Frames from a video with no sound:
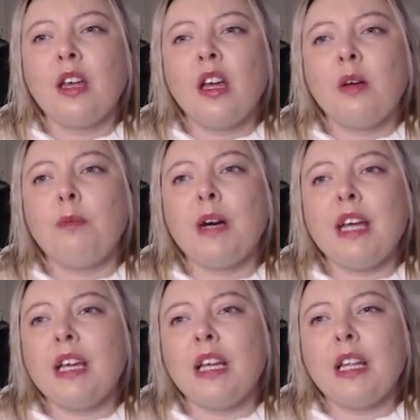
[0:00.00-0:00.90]
But
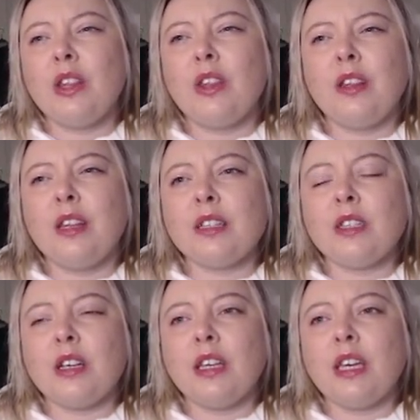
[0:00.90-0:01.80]
that's
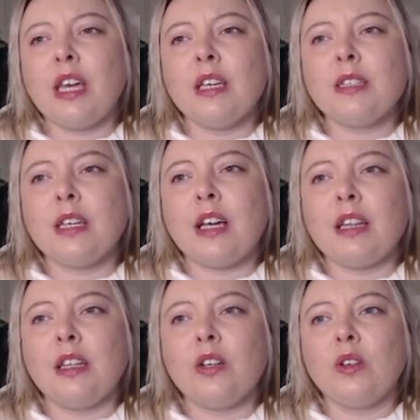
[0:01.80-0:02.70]
not the case. Like I
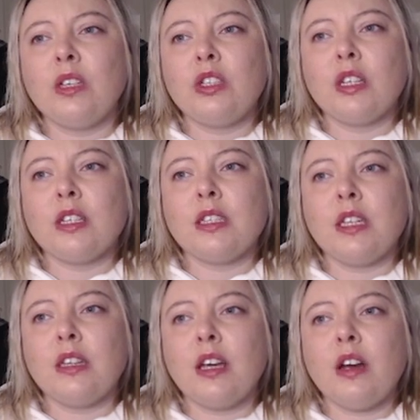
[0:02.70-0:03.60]
literally just
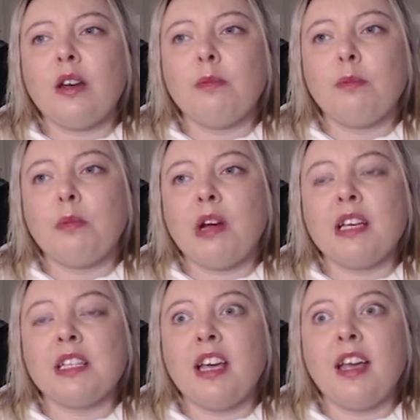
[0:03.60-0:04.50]
sit there and
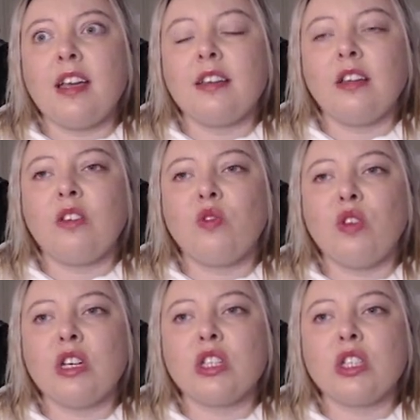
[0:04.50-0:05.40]
press A until it's
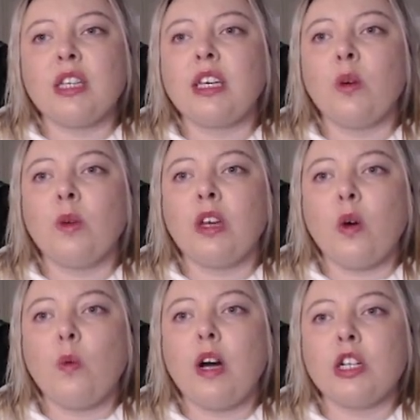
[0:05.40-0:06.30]
finished. Like here we go,
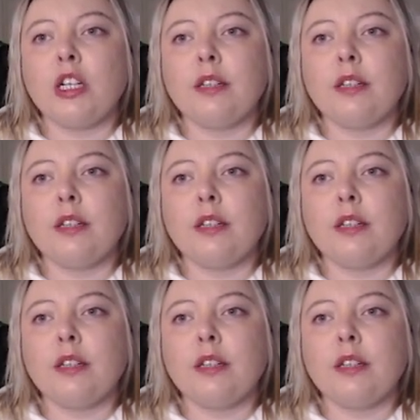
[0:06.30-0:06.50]
washing.